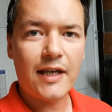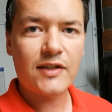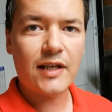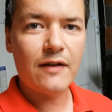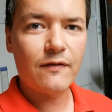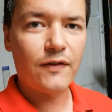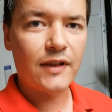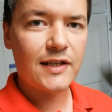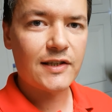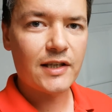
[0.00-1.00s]
So that's it for
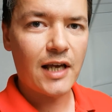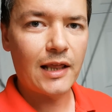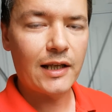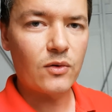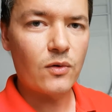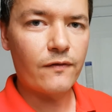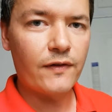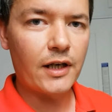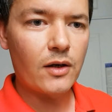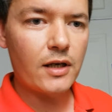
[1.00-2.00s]
this uh, little
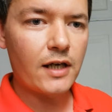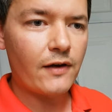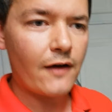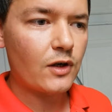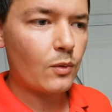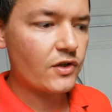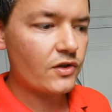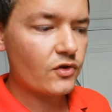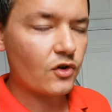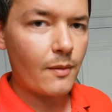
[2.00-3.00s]
video. If you have any
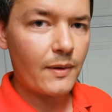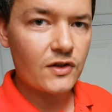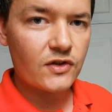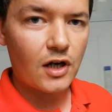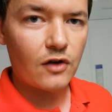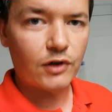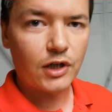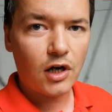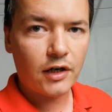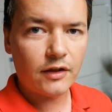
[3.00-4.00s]
questions or comments uh,
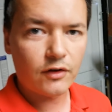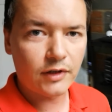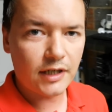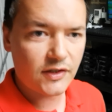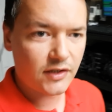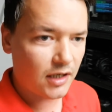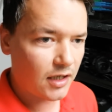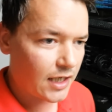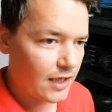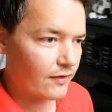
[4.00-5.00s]
regarding the rigs,
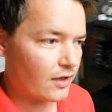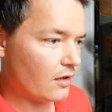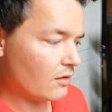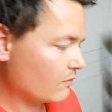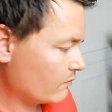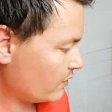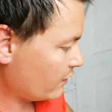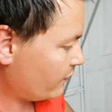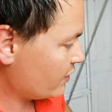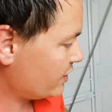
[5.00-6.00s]
uh, either the,
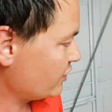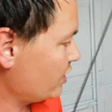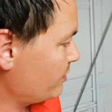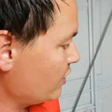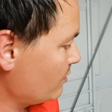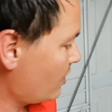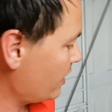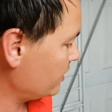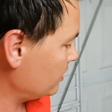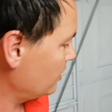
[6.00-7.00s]
the first-in G P U
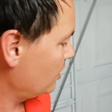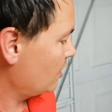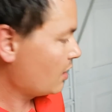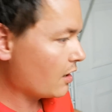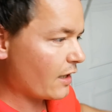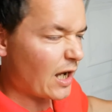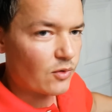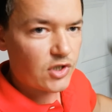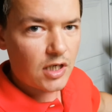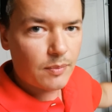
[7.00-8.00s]
miner, uh,
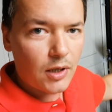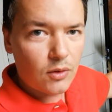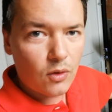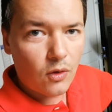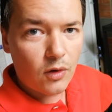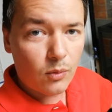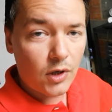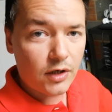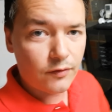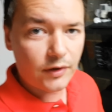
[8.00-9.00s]
El Cheapo, or the
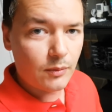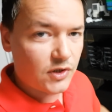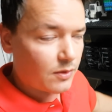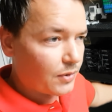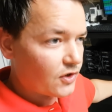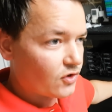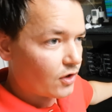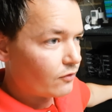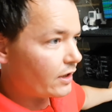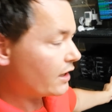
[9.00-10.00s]
Workfree, which is the first
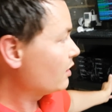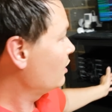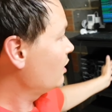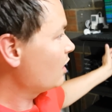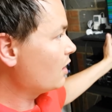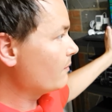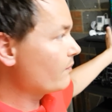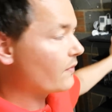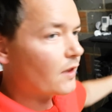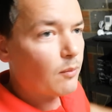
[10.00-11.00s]
coin rig,
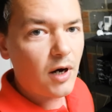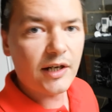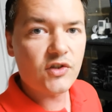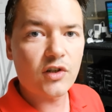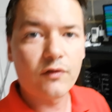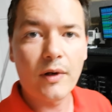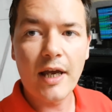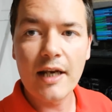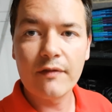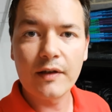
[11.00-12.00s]
um, the mining
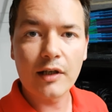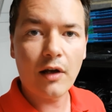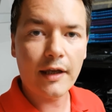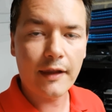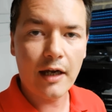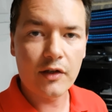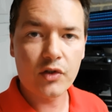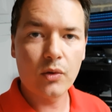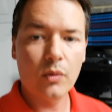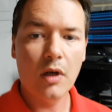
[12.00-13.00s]
software, anything like that
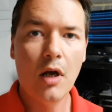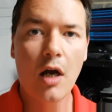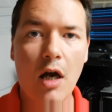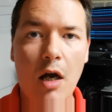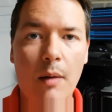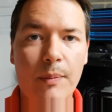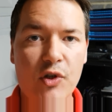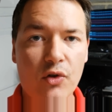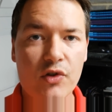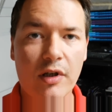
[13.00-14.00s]
at all, uh,
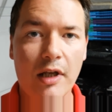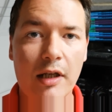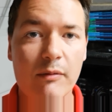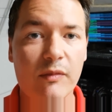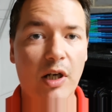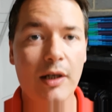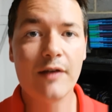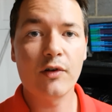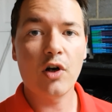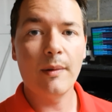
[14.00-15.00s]
be sure to you know
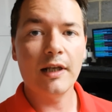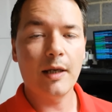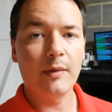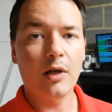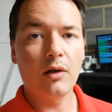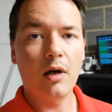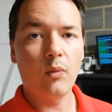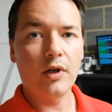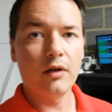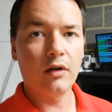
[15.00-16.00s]
leave a comment, let me know uh,
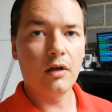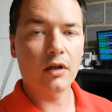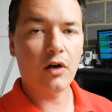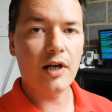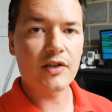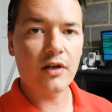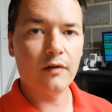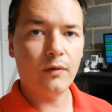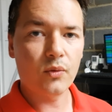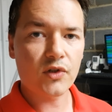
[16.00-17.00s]
what you uh, guys'
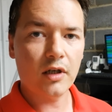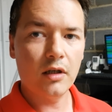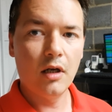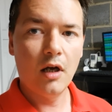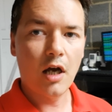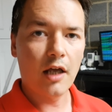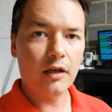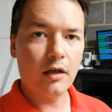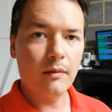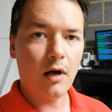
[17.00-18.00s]
uh, thoughts are,
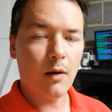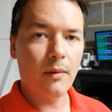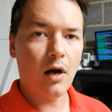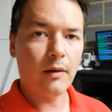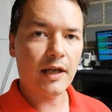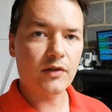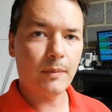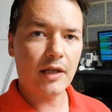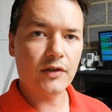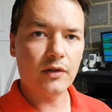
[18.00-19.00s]
and uh, I'll, I'll get
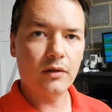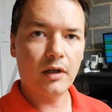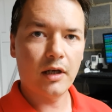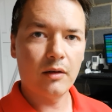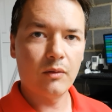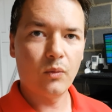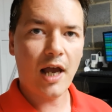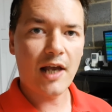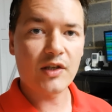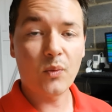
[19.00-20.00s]
back to you
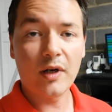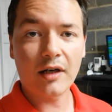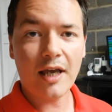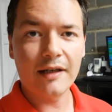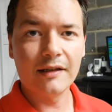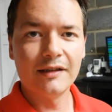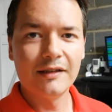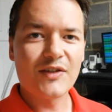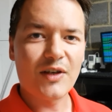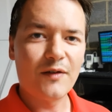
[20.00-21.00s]
as and when I can.
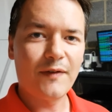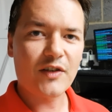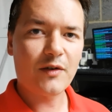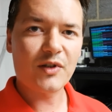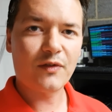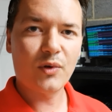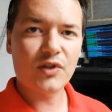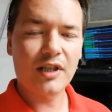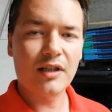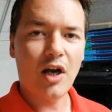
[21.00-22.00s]
So thanks very much for
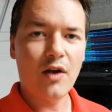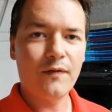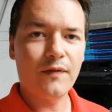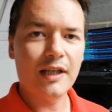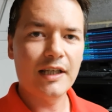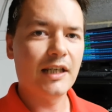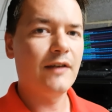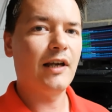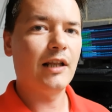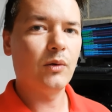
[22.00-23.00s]
watching. Hopefully you
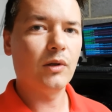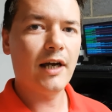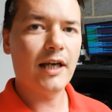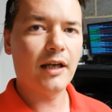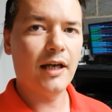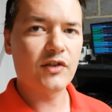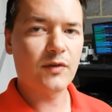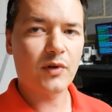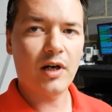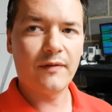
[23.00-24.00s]
give it a little like and
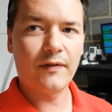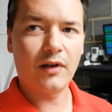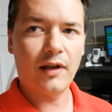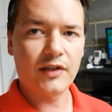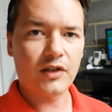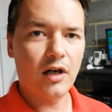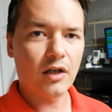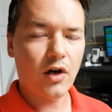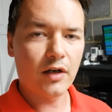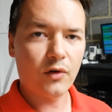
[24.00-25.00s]
subscribe if you like this
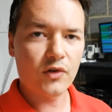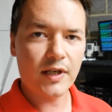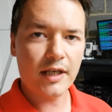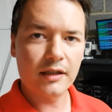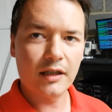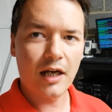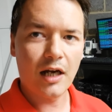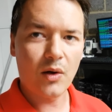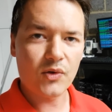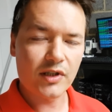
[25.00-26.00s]
kind of content.
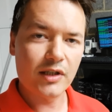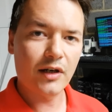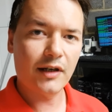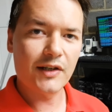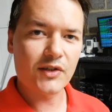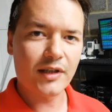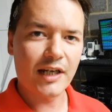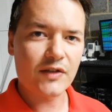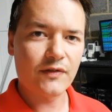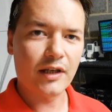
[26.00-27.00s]
I'll see you guys in the
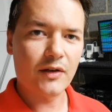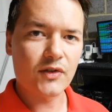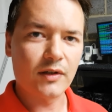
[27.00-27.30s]
next video